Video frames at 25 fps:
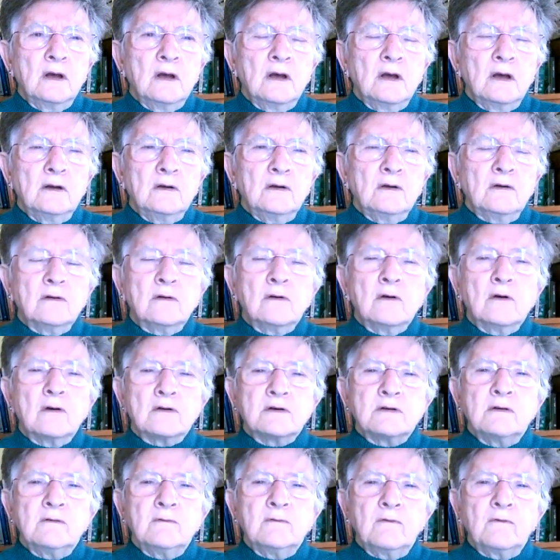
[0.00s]
and
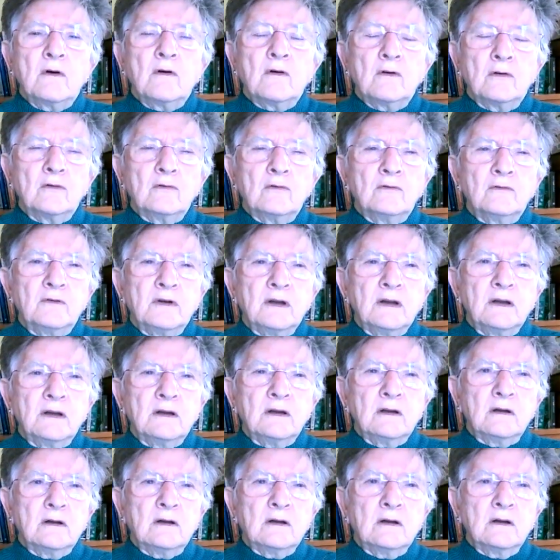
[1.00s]
got involved
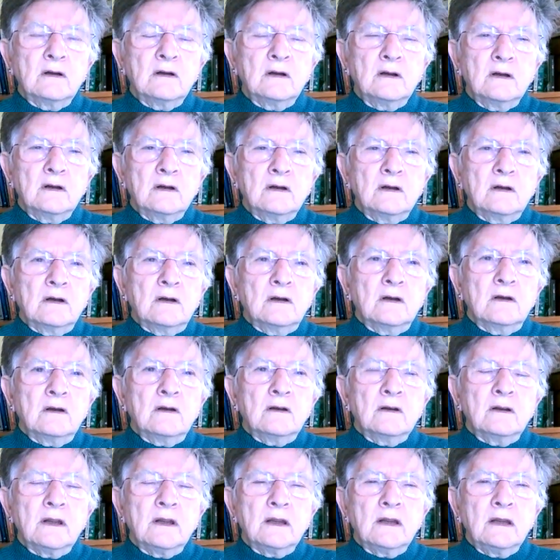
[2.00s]
in
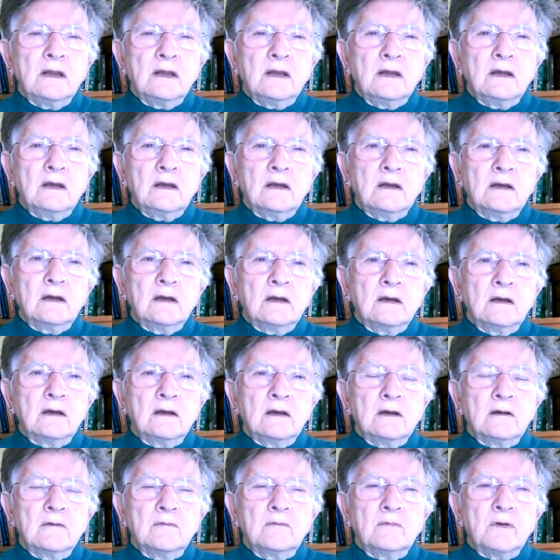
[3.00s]

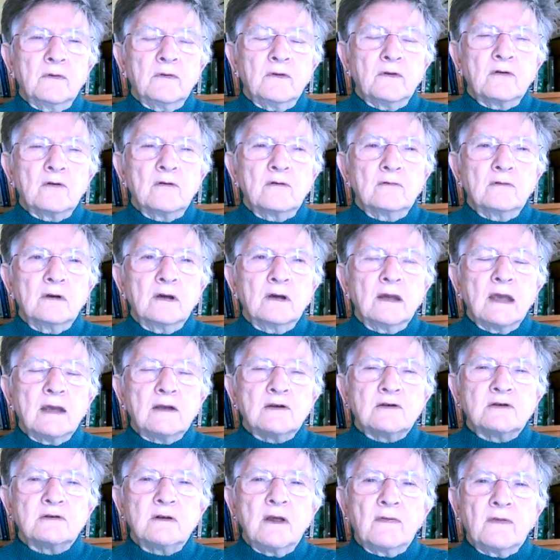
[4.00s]
with the
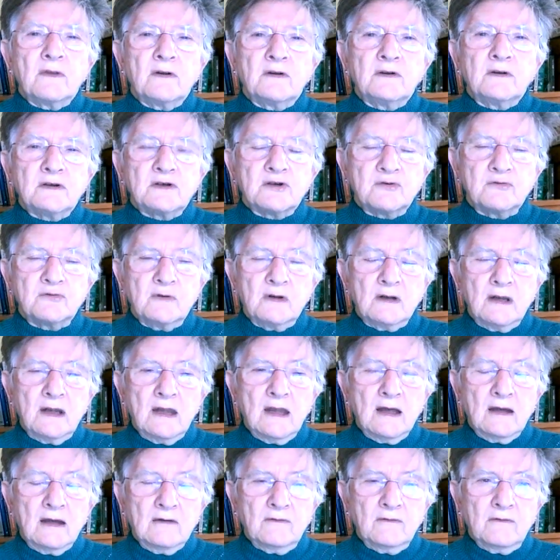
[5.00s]
congregation on the district
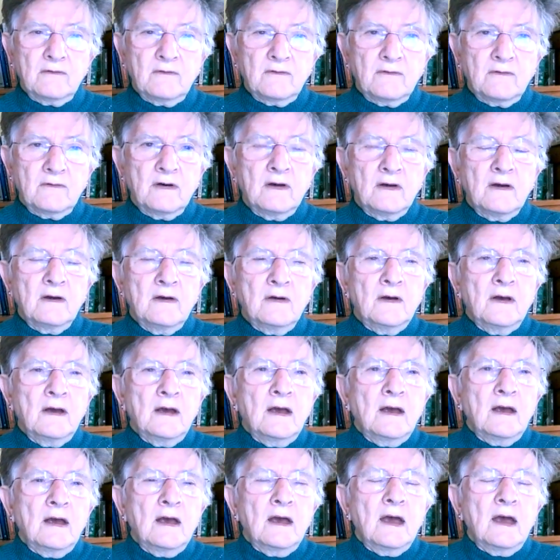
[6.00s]
life.
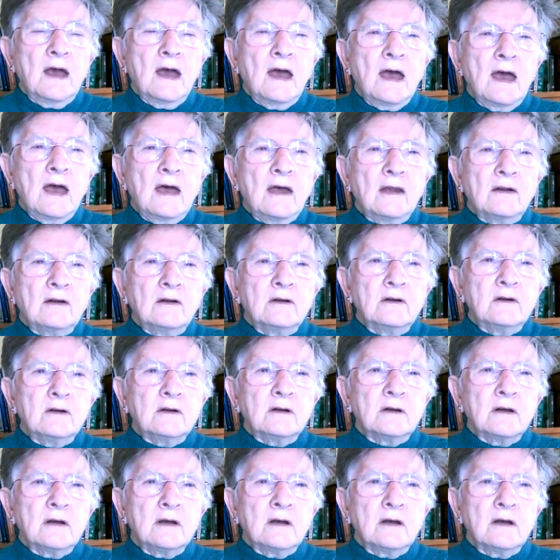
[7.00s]
And
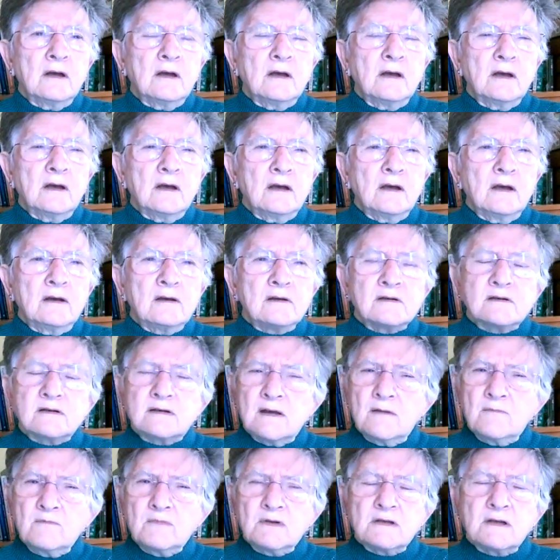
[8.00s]
at
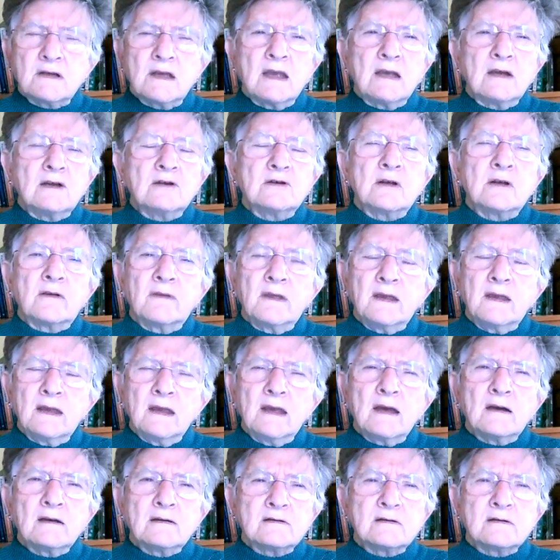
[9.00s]
some stage, I
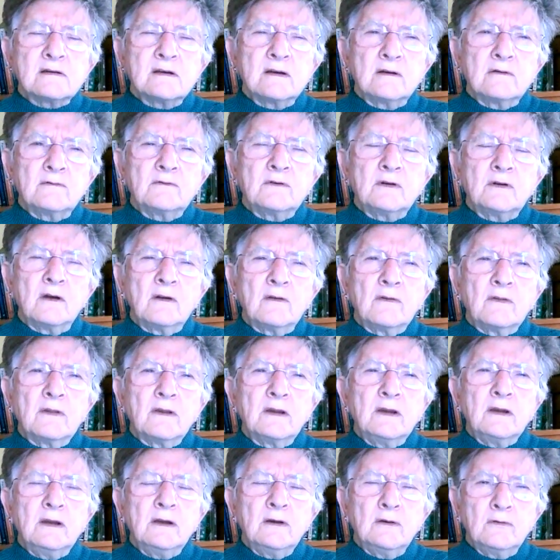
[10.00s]
think I served on
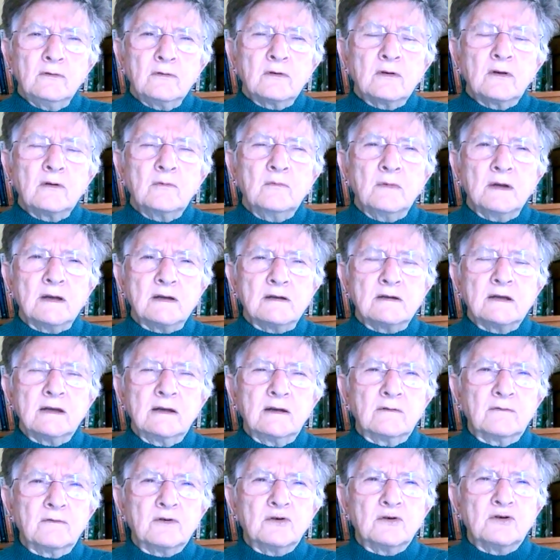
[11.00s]
the youth
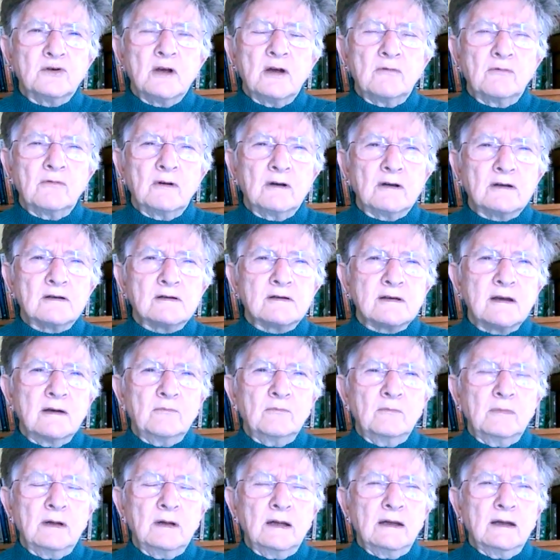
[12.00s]
committee of the General
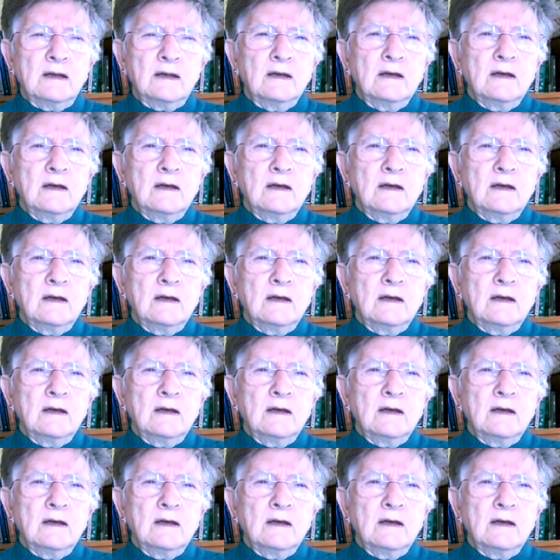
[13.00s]
Assembly.